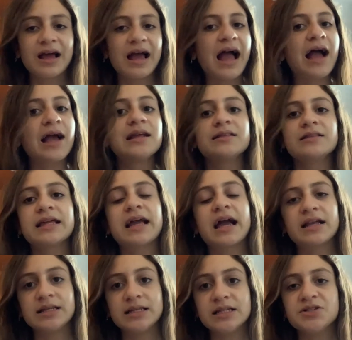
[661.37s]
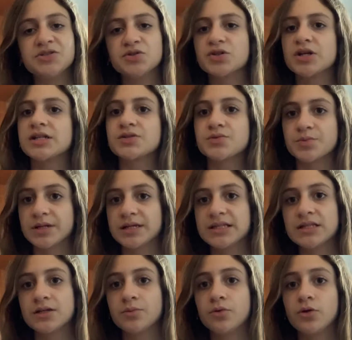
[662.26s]
I need to dress
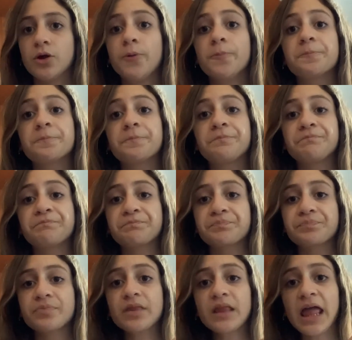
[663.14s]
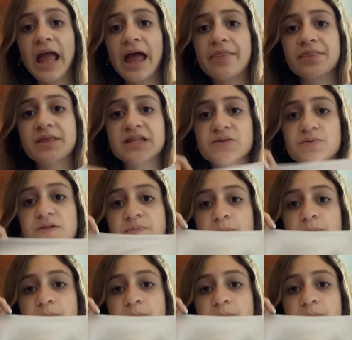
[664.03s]
reasonable. And this was